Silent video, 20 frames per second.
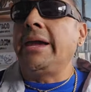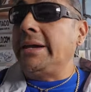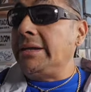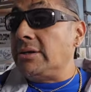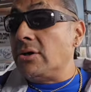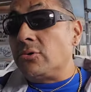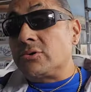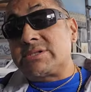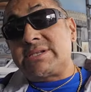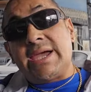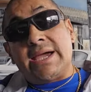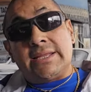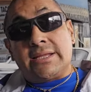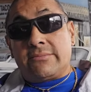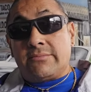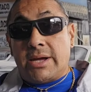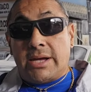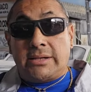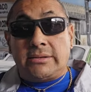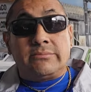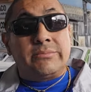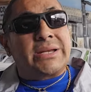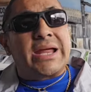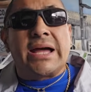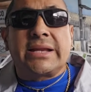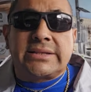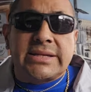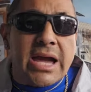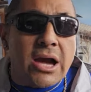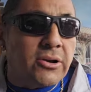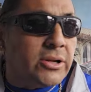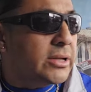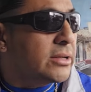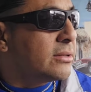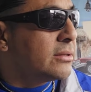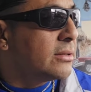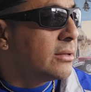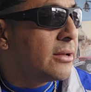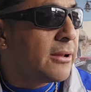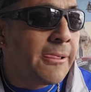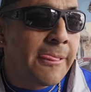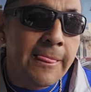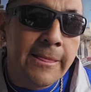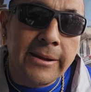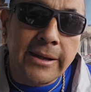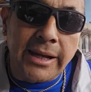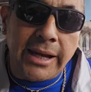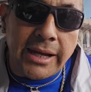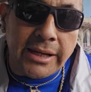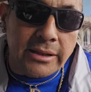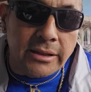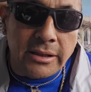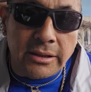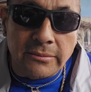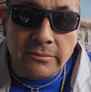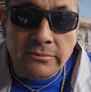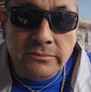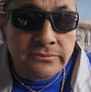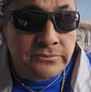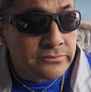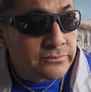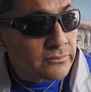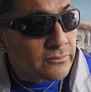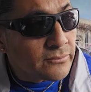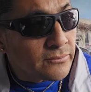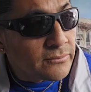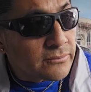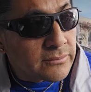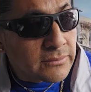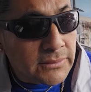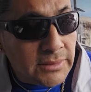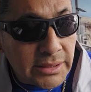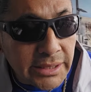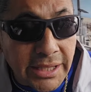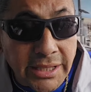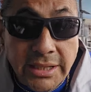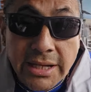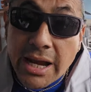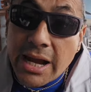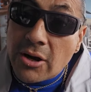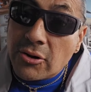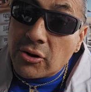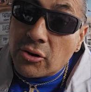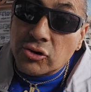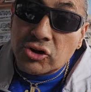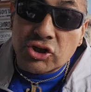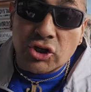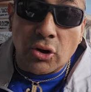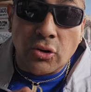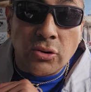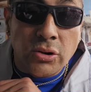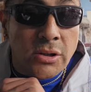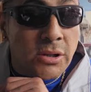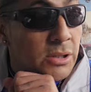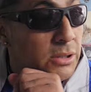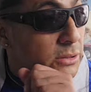ain't no telling, man. But I doubt it. And uh, anyhow though, so